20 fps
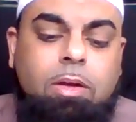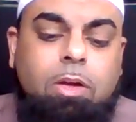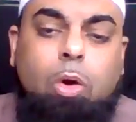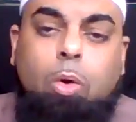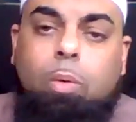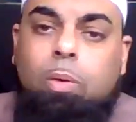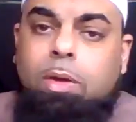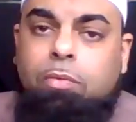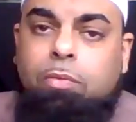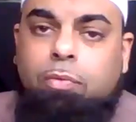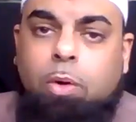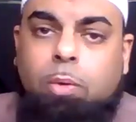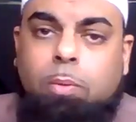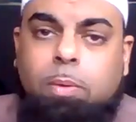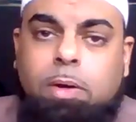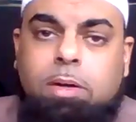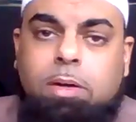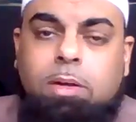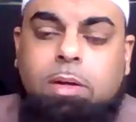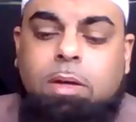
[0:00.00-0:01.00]
Going
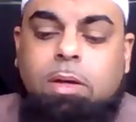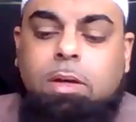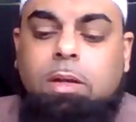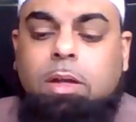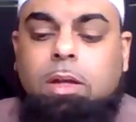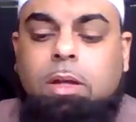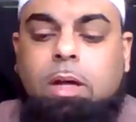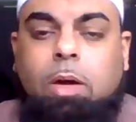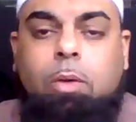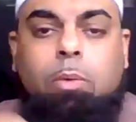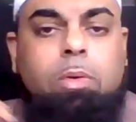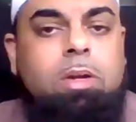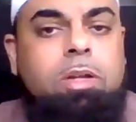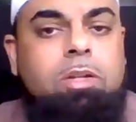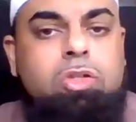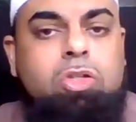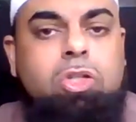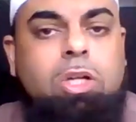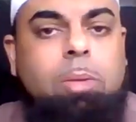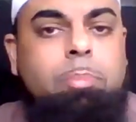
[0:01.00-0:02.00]
forward, uh, I want to
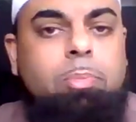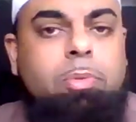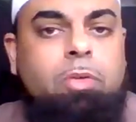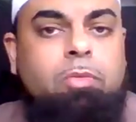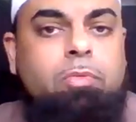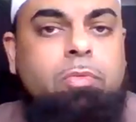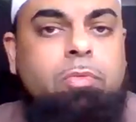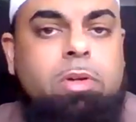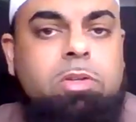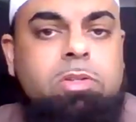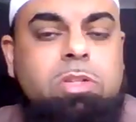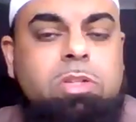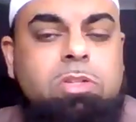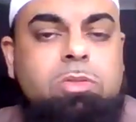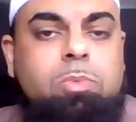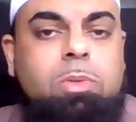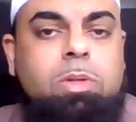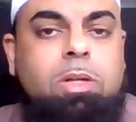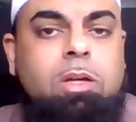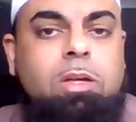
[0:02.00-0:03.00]
jump the verses.
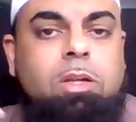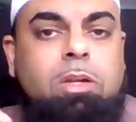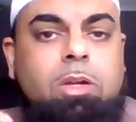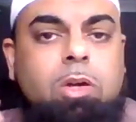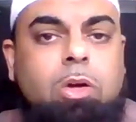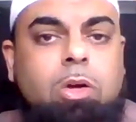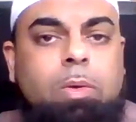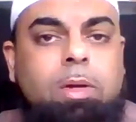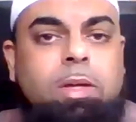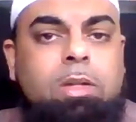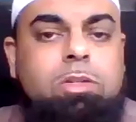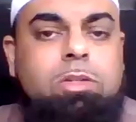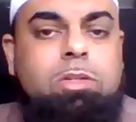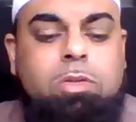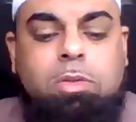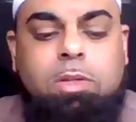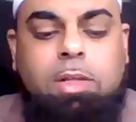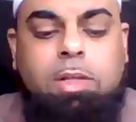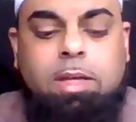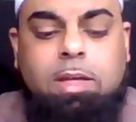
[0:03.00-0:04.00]
We're not going to go
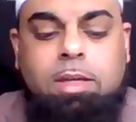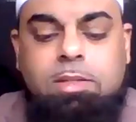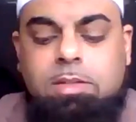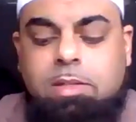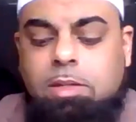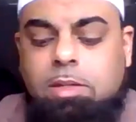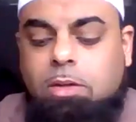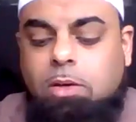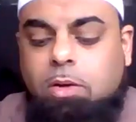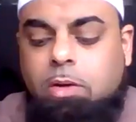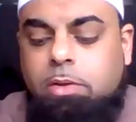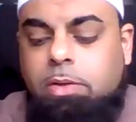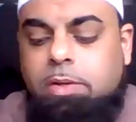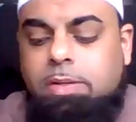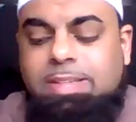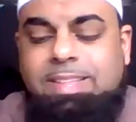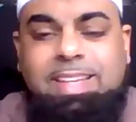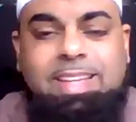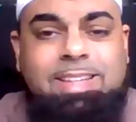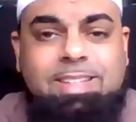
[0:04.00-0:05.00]
into, like I said, all the
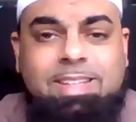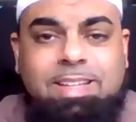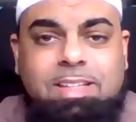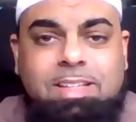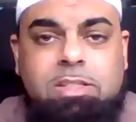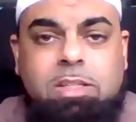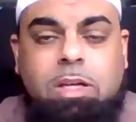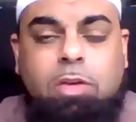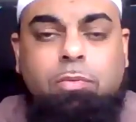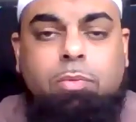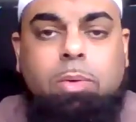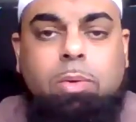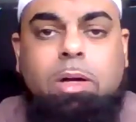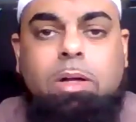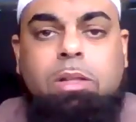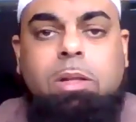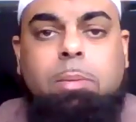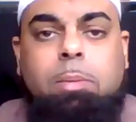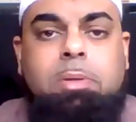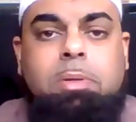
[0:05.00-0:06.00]
details of what
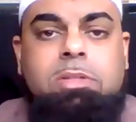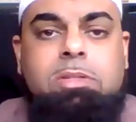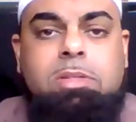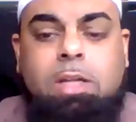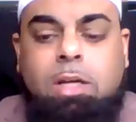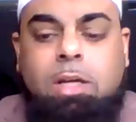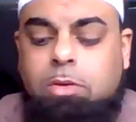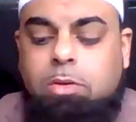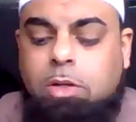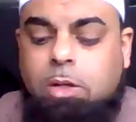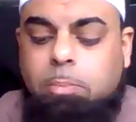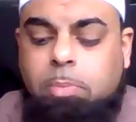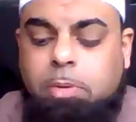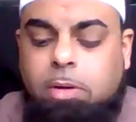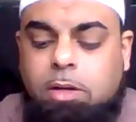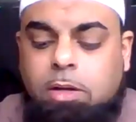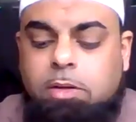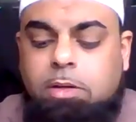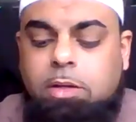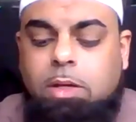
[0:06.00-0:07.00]
Allah bestowed
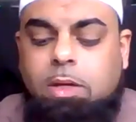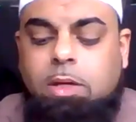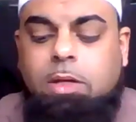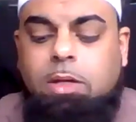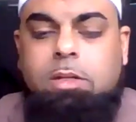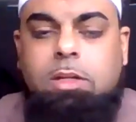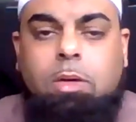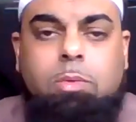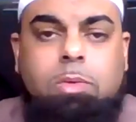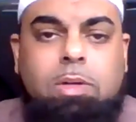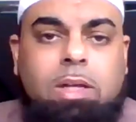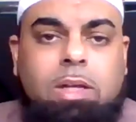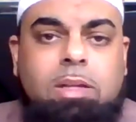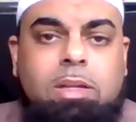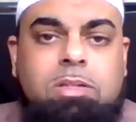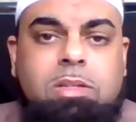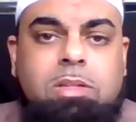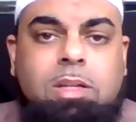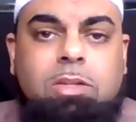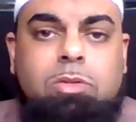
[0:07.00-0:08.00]
upon Dawud
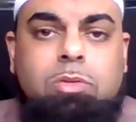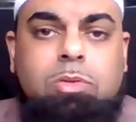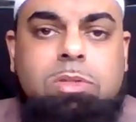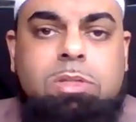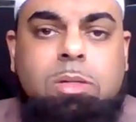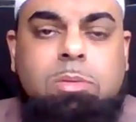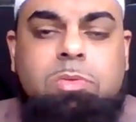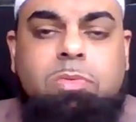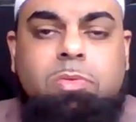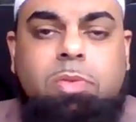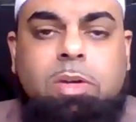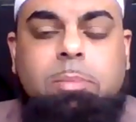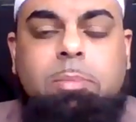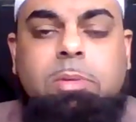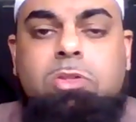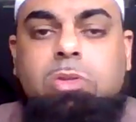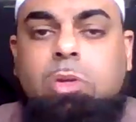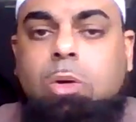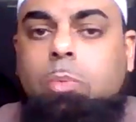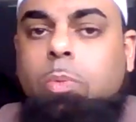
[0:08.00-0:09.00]
alayhi salatu
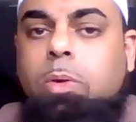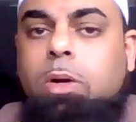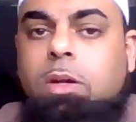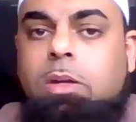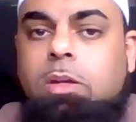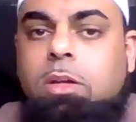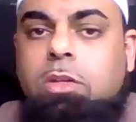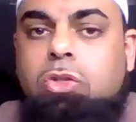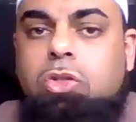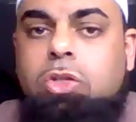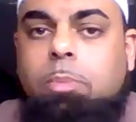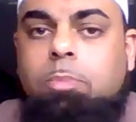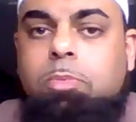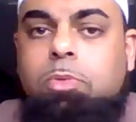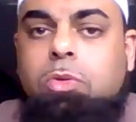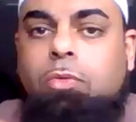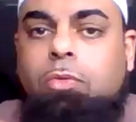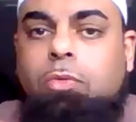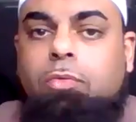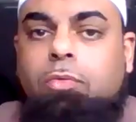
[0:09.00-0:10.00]
family. So we're going to jump
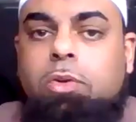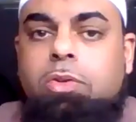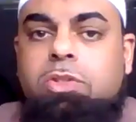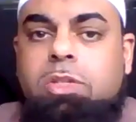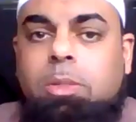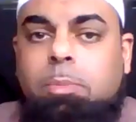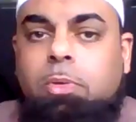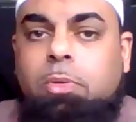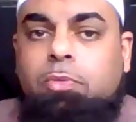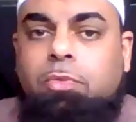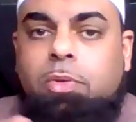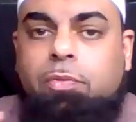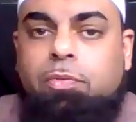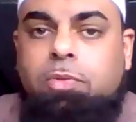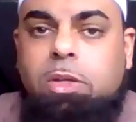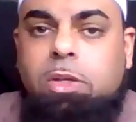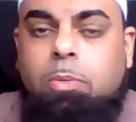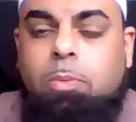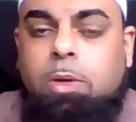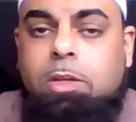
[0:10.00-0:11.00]
to verse number
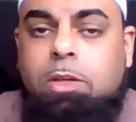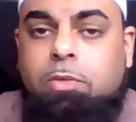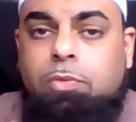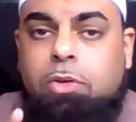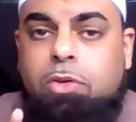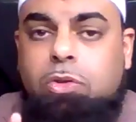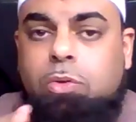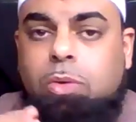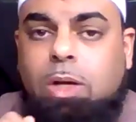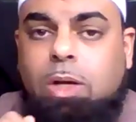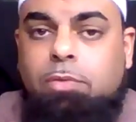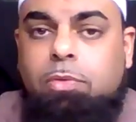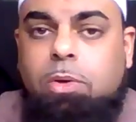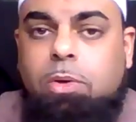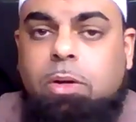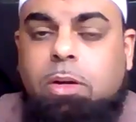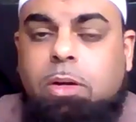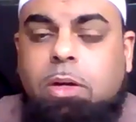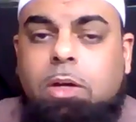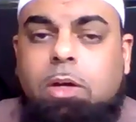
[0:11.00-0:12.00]
51. If you do have
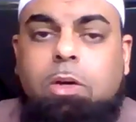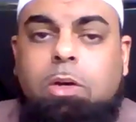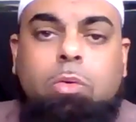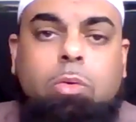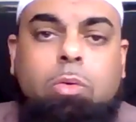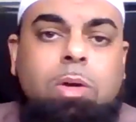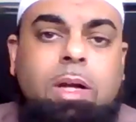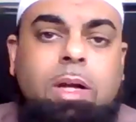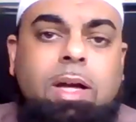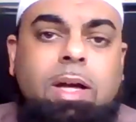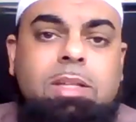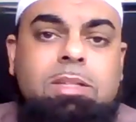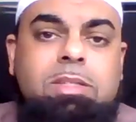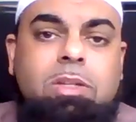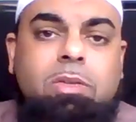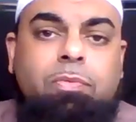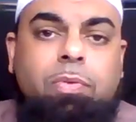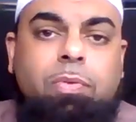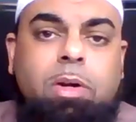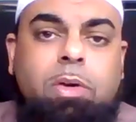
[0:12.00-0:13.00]
your Qur'ans
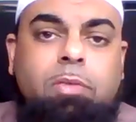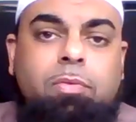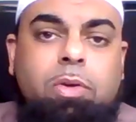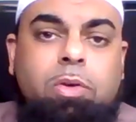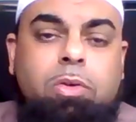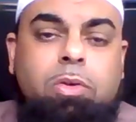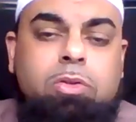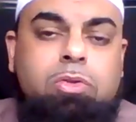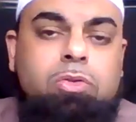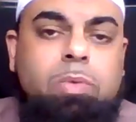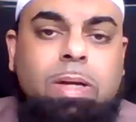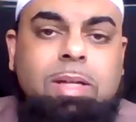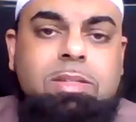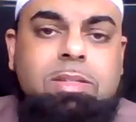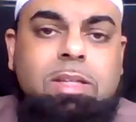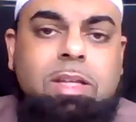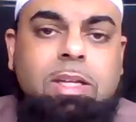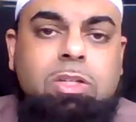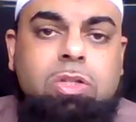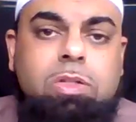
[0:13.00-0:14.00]
in front of you, your
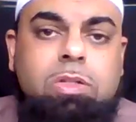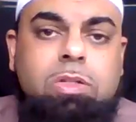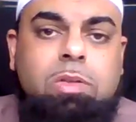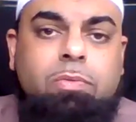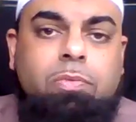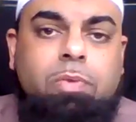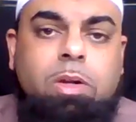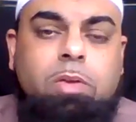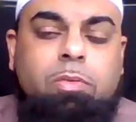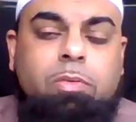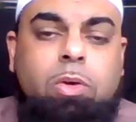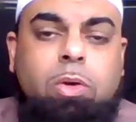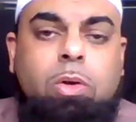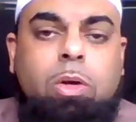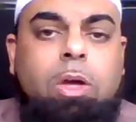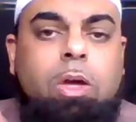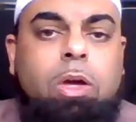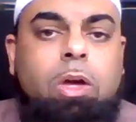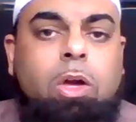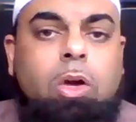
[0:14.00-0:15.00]
translations in front of you,
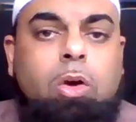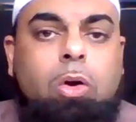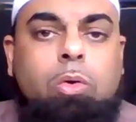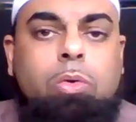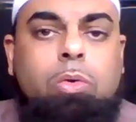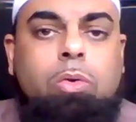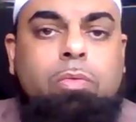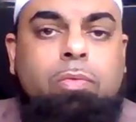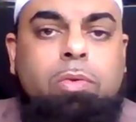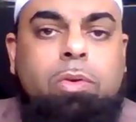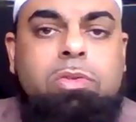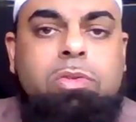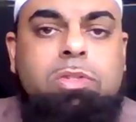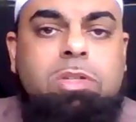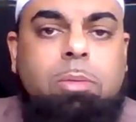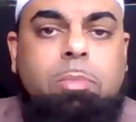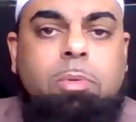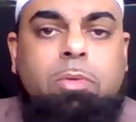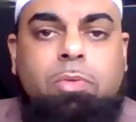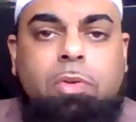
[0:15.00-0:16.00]
go to verse
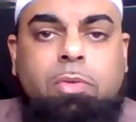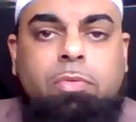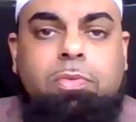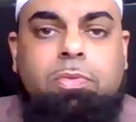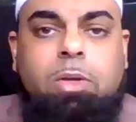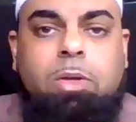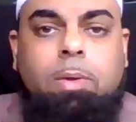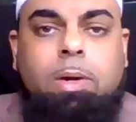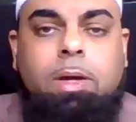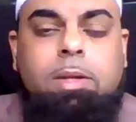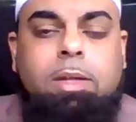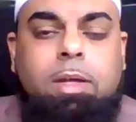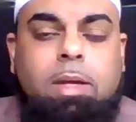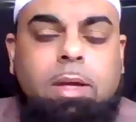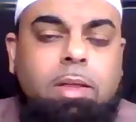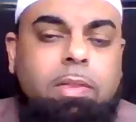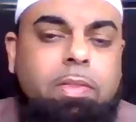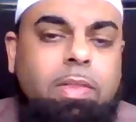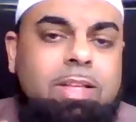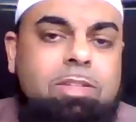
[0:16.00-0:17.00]
number 51.
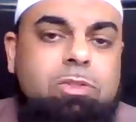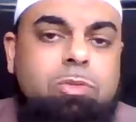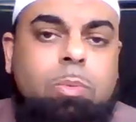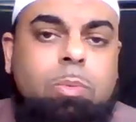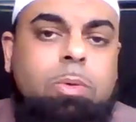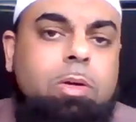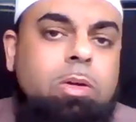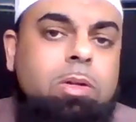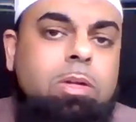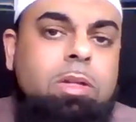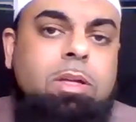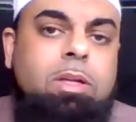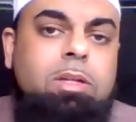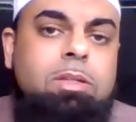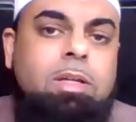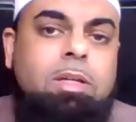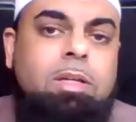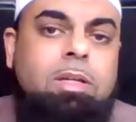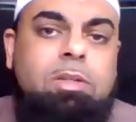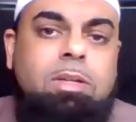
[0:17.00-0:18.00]
That's where we're going to
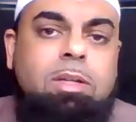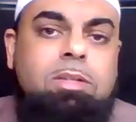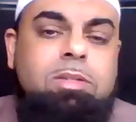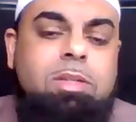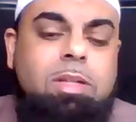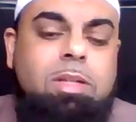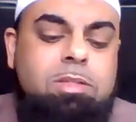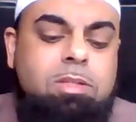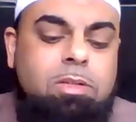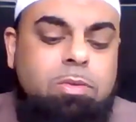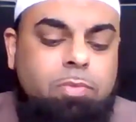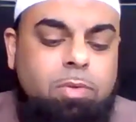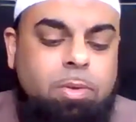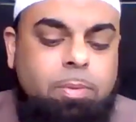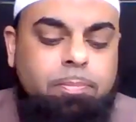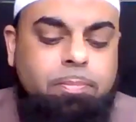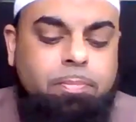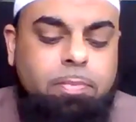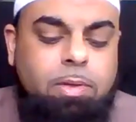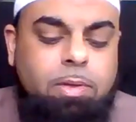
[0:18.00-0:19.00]
conduct today's lesson
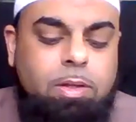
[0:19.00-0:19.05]
from.